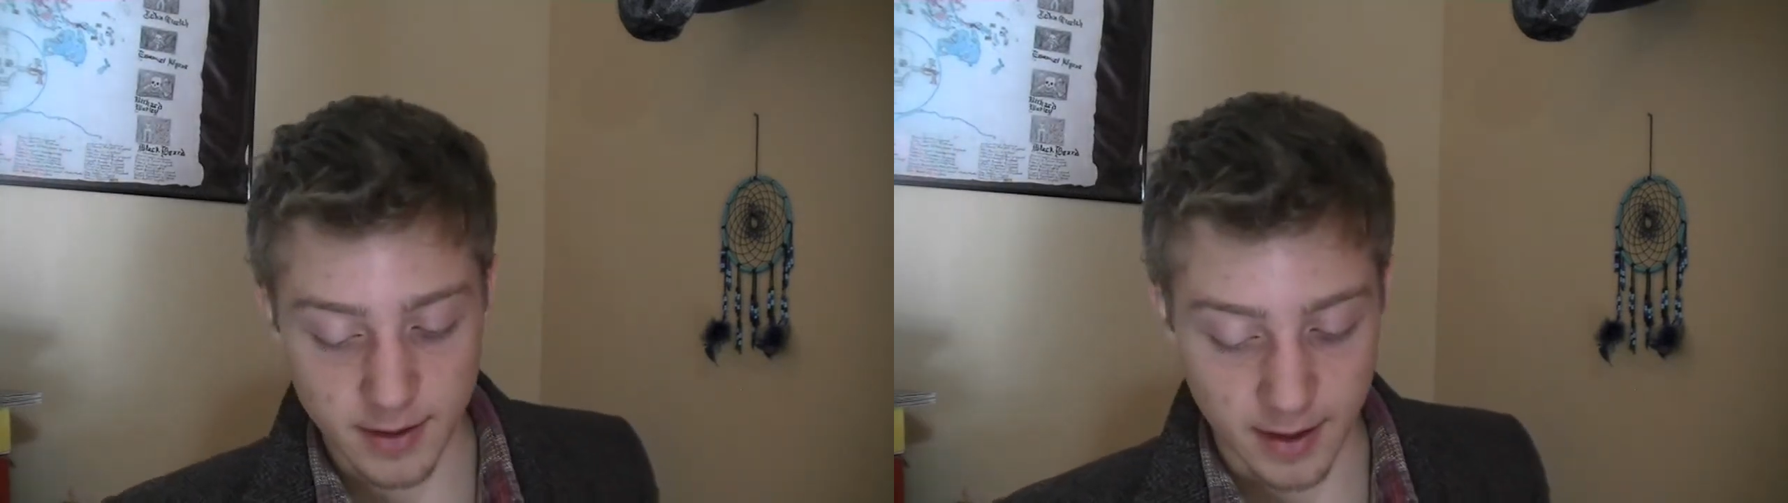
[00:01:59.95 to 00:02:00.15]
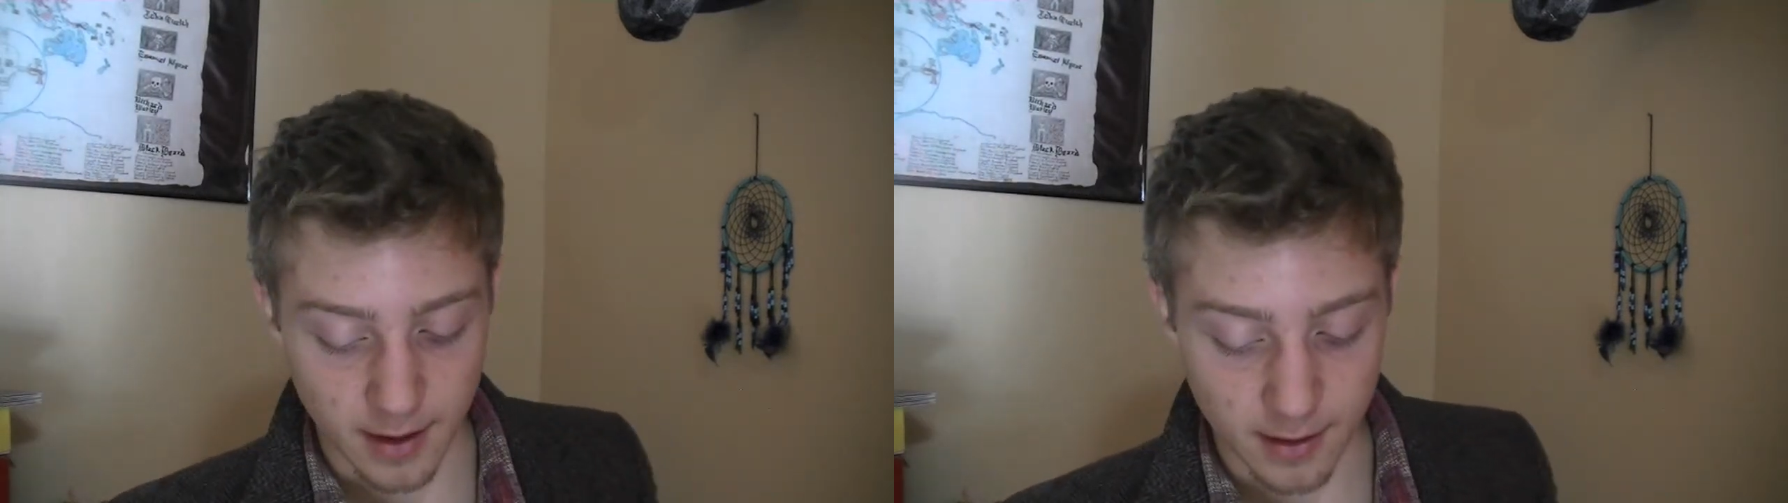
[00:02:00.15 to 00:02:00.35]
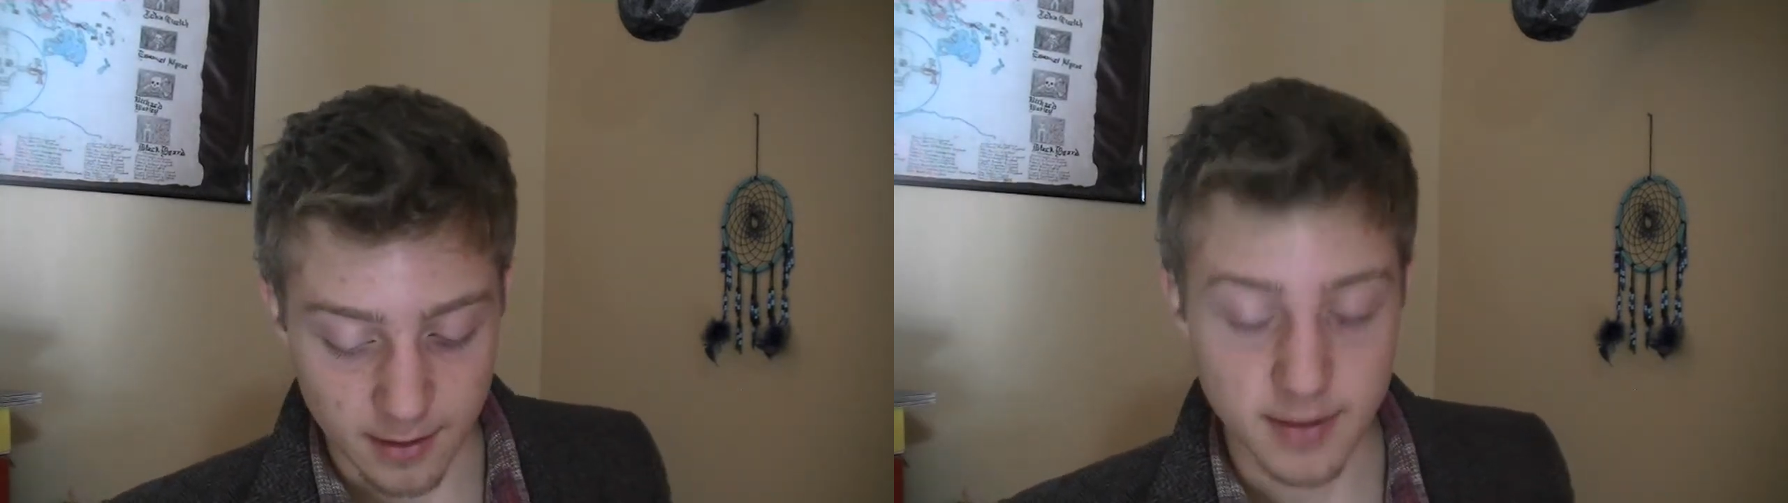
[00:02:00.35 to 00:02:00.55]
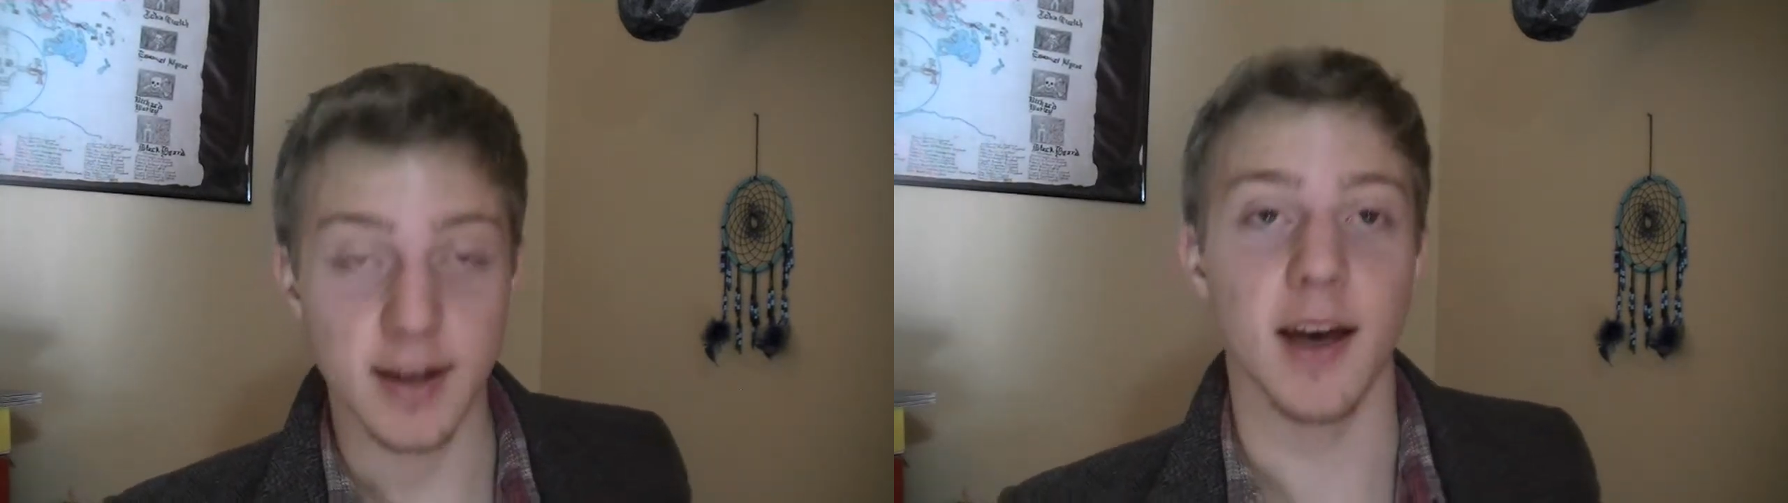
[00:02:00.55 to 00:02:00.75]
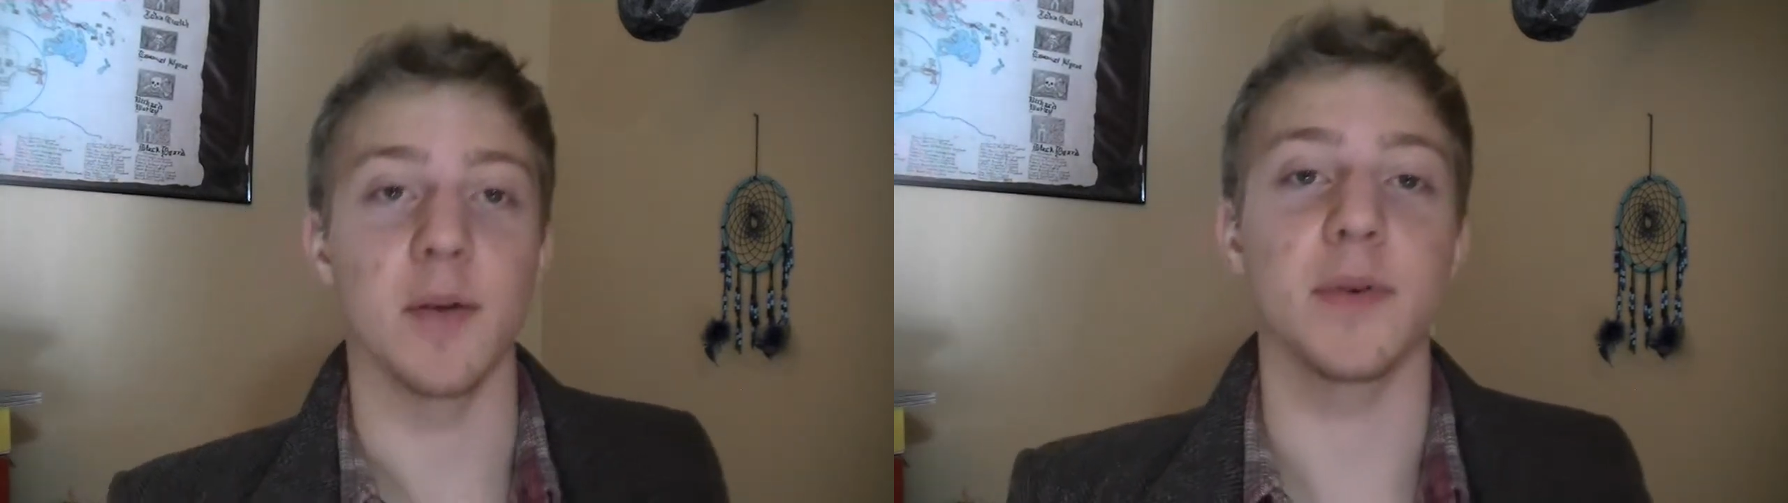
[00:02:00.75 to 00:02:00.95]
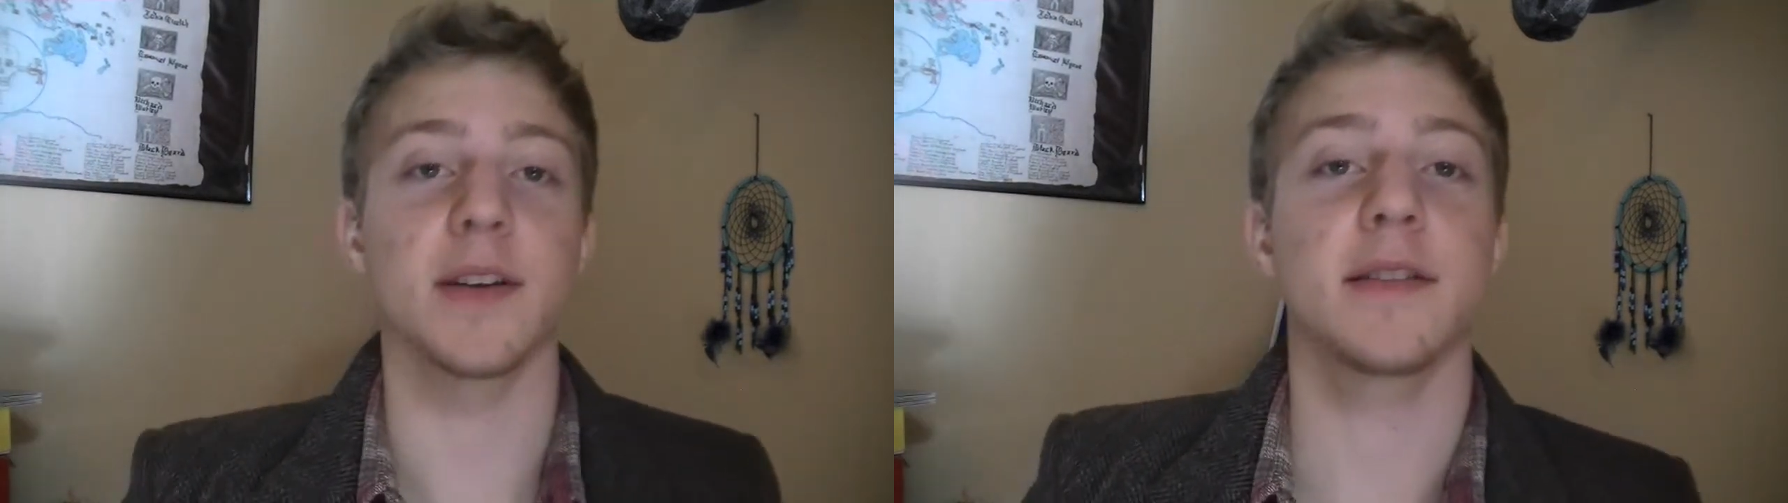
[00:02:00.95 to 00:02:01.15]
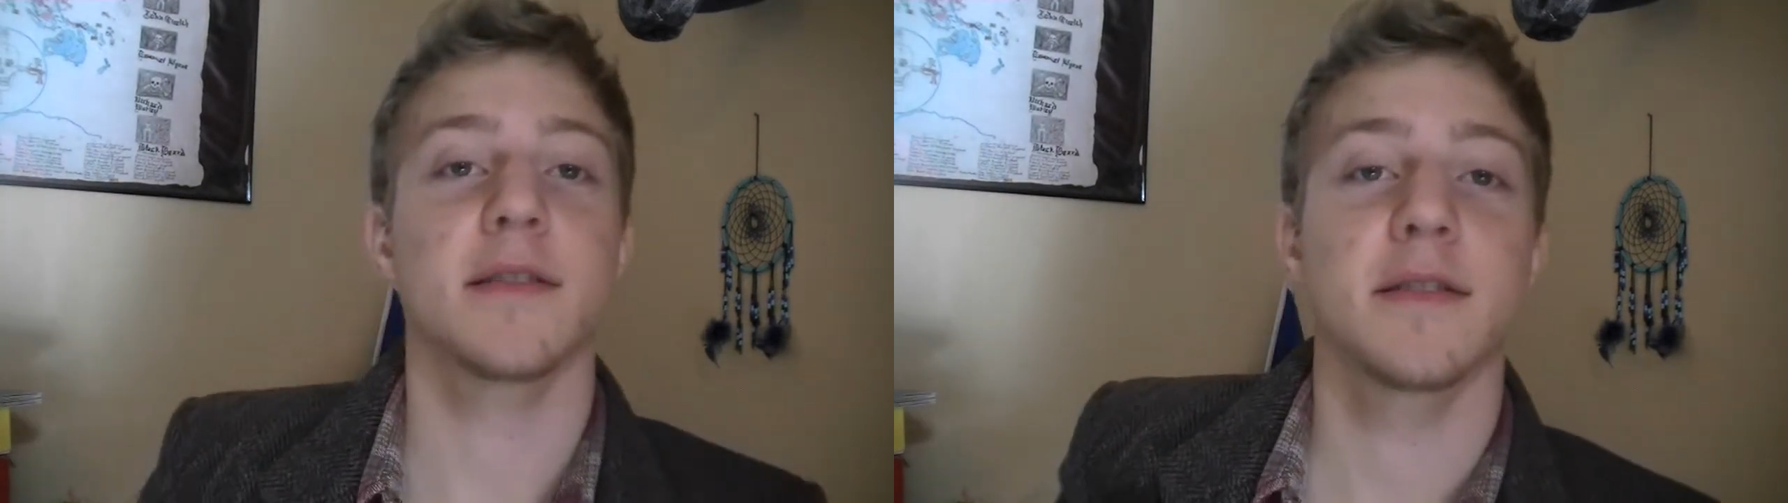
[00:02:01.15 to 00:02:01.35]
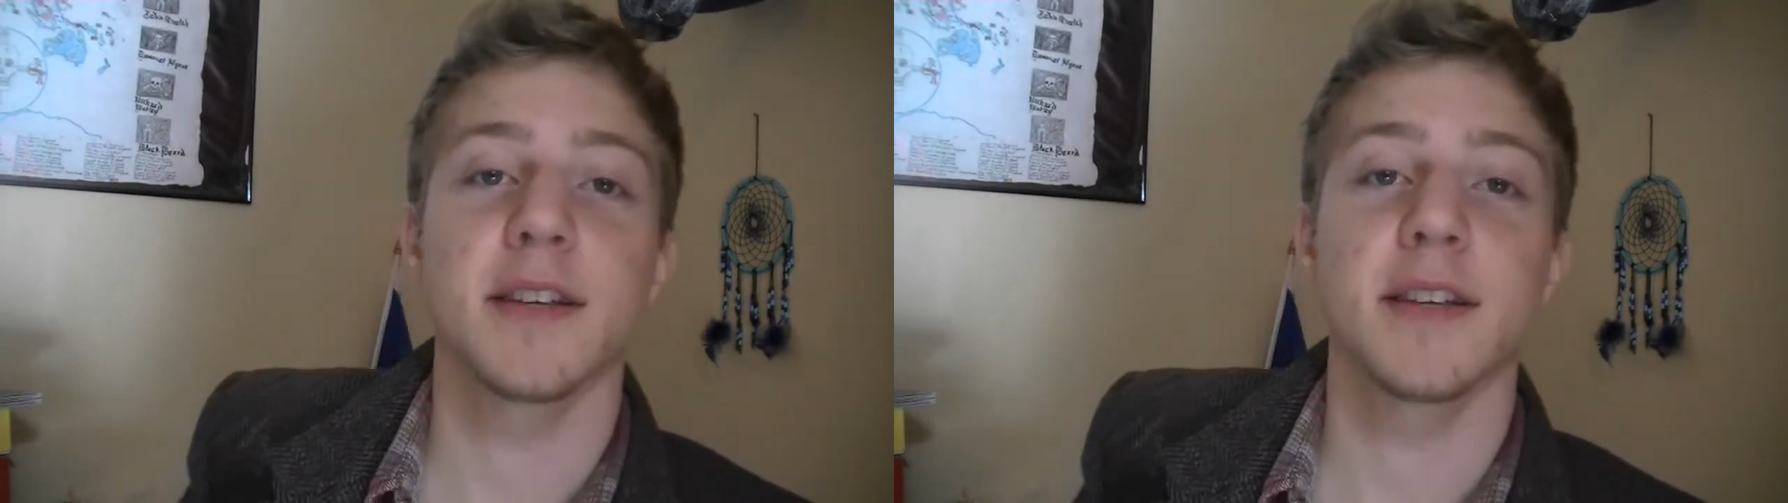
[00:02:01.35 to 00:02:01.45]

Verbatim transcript: thing that happened